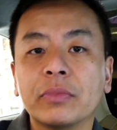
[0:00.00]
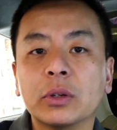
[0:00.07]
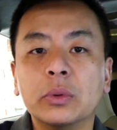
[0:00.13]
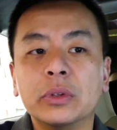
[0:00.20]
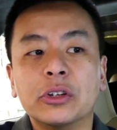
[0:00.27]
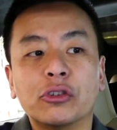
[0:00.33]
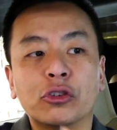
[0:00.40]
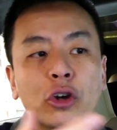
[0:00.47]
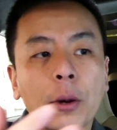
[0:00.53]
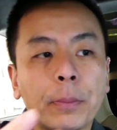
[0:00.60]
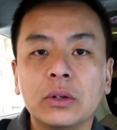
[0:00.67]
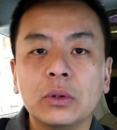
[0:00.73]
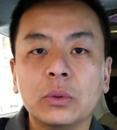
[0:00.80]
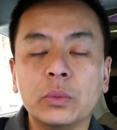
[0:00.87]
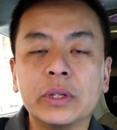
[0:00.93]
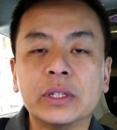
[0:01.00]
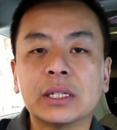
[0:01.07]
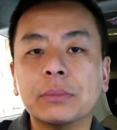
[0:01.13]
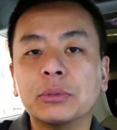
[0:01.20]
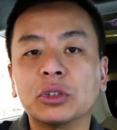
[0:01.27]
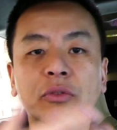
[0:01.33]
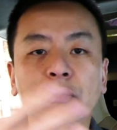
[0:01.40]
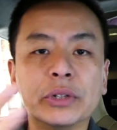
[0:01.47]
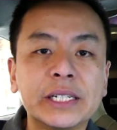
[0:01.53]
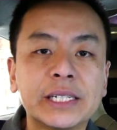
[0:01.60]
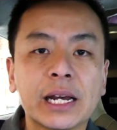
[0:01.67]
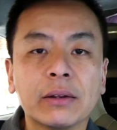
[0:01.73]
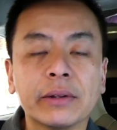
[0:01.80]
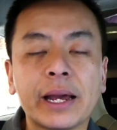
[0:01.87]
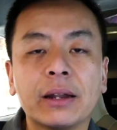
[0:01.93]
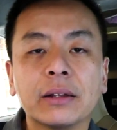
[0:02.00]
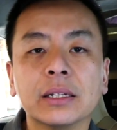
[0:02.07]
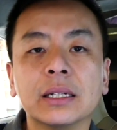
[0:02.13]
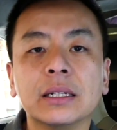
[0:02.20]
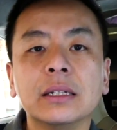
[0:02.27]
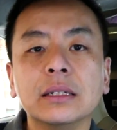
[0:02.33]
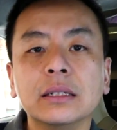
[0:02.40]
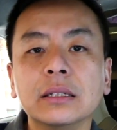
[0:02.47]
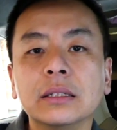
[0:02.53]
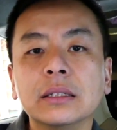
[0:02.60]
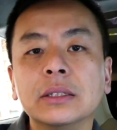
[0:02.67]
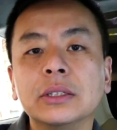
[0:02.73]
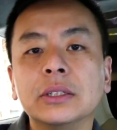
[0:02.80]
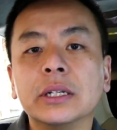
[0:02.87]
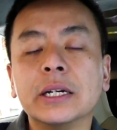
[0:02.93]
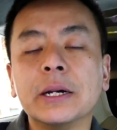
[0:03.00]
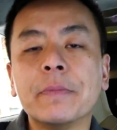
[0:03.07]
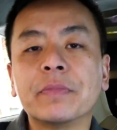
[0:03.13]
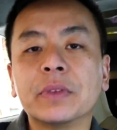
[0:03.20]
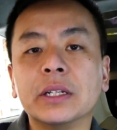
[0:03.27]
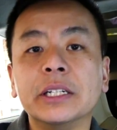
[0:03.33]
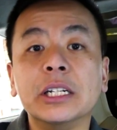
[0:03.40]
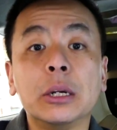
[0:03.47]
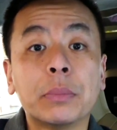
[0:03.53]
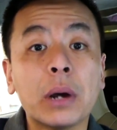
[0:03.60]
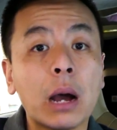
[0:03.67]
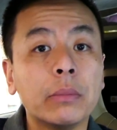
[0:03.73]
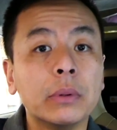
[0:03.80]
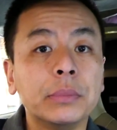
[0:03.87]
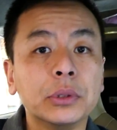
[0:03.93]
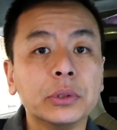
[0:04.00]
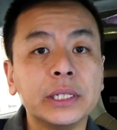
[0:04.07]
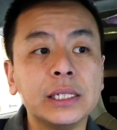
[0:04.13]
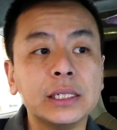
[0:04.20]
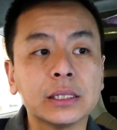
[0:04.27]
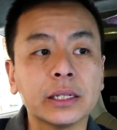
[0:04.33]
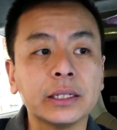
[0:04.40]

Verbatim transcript: with a shop, with some sort of retail outlet to, um, near apartment buildings.